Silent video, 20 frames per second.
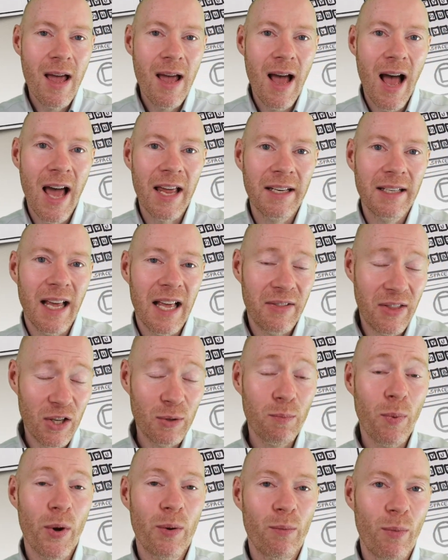And at this
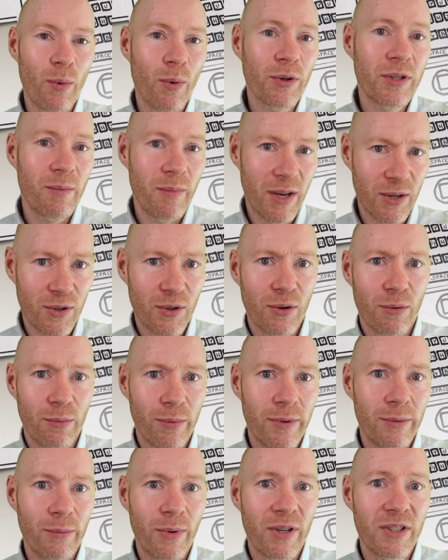point, we want to make
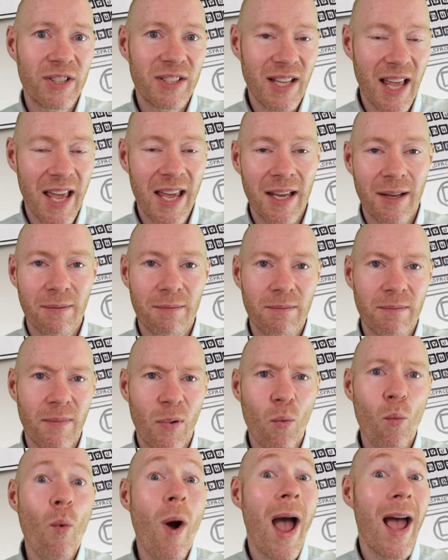sure we're staying
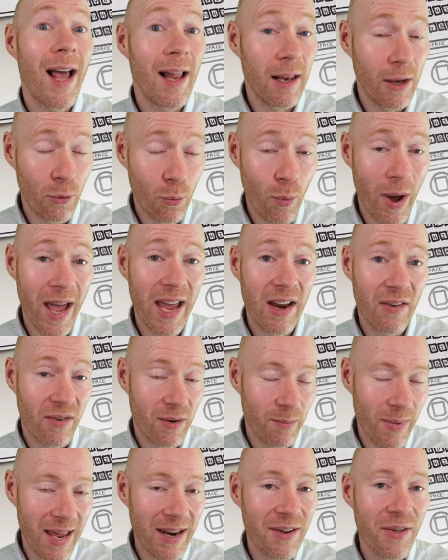well away from
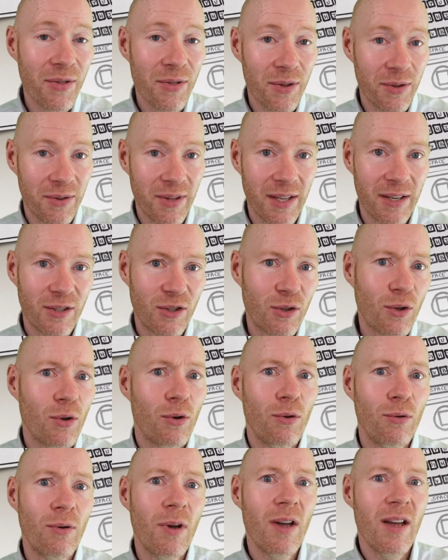anything that is
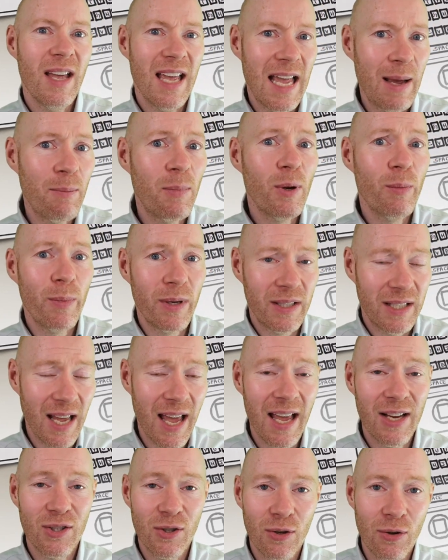too
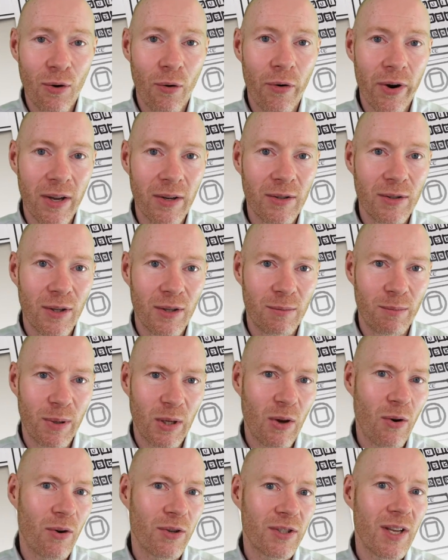implementation oriented,
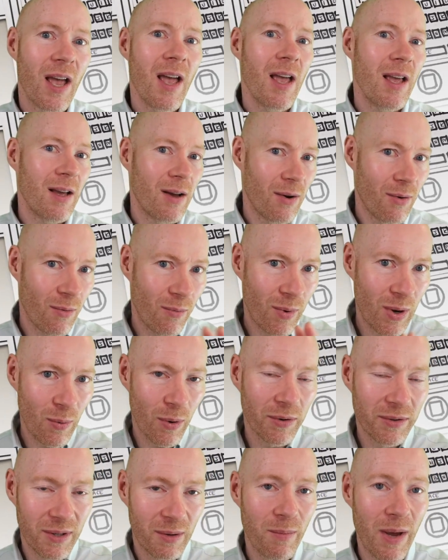because we
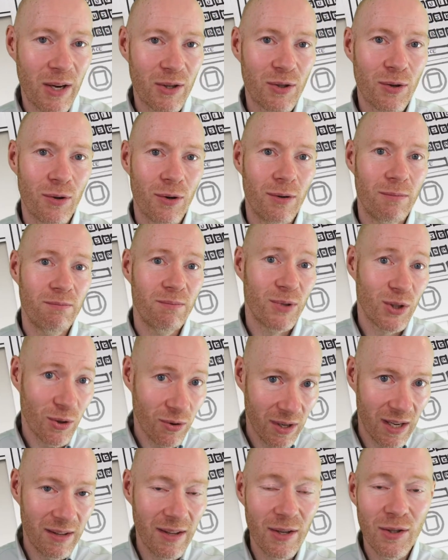want to make sure,
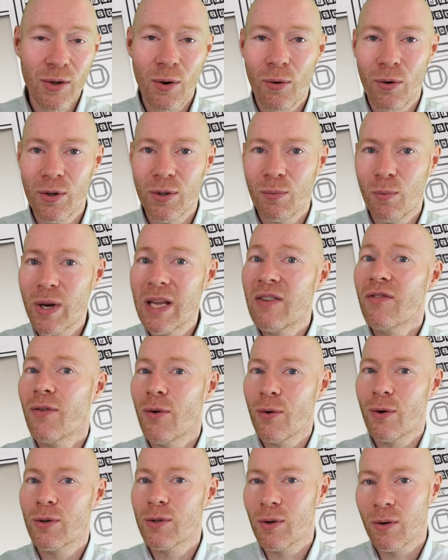certainly in this course, we
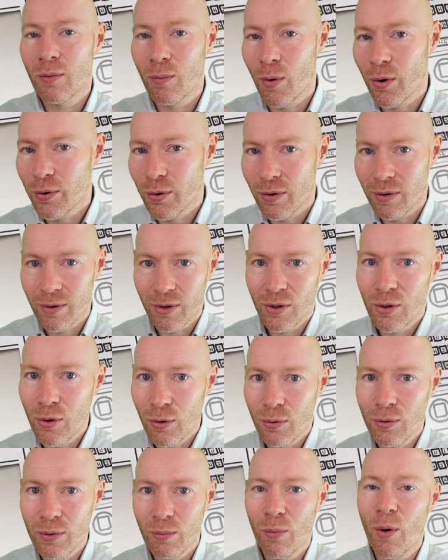focus on
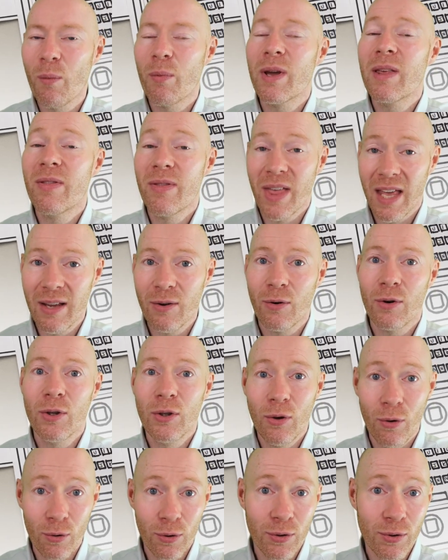what we think our
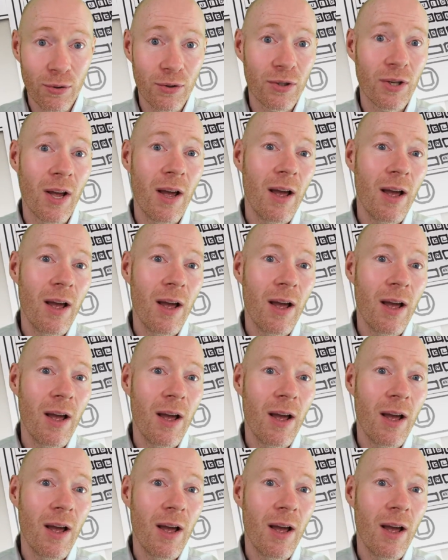users